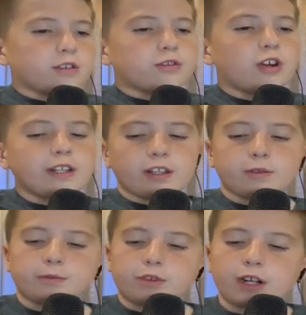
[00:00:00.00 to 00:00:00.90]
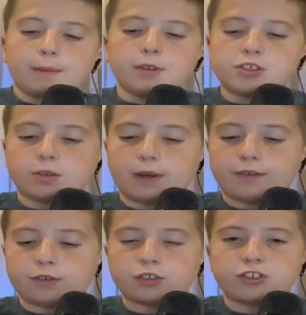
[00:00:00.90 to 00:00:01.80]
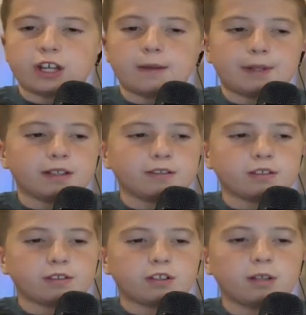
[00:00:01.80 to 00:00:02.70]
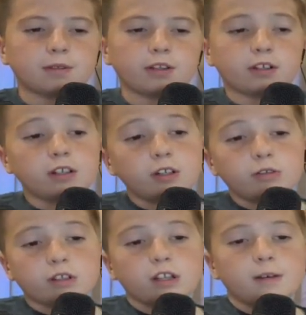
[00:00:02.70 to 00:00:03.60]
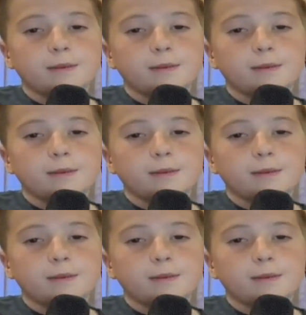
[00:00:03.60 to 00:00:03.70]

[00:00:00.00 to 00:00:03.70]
they're trying they're trying to push it away from Christianity because it's a club called the Good News Club.